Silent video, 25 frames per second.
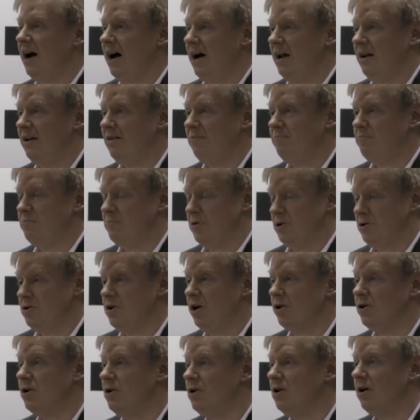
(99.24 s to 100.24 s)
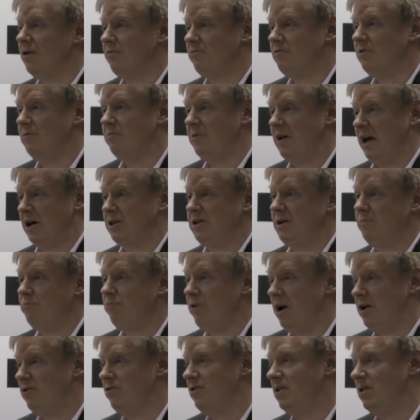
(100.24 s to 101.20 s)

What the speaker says: but not enough will be actually bred